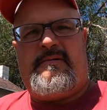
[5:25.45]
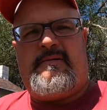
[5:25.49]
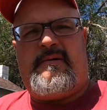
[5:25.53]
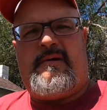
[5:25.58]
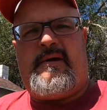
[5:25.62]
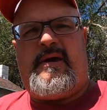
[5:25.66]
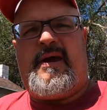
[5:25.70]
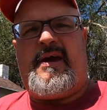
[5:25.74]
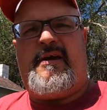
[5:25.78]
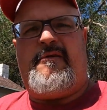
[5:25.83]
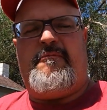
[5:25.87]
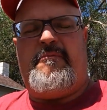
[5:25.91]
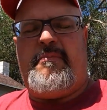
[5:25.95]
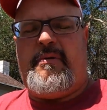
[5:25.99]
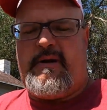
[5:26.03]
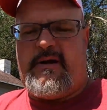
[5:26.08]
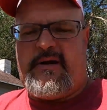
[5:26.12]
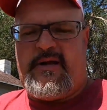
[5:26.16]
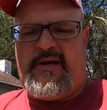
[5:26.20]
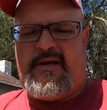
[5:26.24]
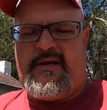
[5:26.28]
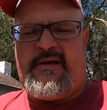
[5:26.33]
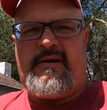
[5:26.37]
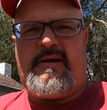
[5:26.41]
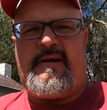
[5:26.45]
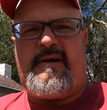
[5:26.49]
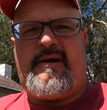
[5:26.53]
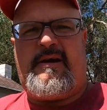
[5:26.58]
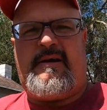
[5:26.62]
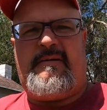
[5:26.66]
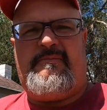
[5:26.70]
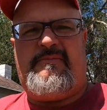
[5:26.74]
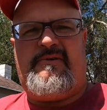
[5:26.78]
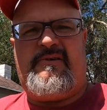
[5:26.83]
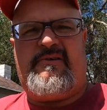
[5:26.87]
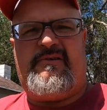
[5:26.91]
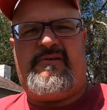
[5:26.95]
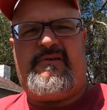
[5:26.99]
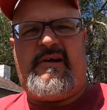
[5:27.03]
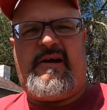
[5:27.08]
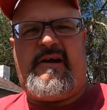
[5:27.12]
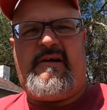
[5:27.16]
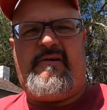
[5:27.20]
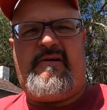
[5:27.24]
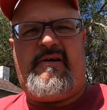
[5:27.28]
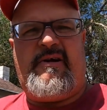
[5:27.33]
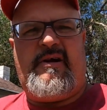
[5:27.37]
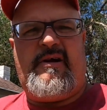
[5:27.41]
Hey everybody, I'm just
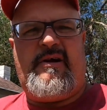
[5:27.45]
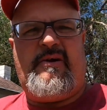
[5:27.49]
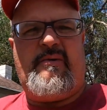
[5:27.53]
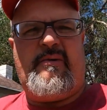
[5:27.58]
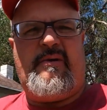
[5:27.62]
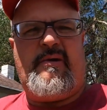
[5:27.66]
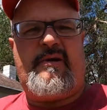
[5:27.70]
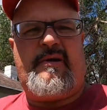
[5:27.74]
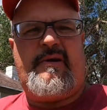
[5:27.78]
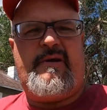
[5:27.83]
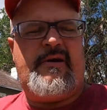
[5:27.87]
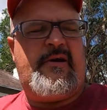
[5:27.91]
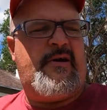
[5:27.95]
out here working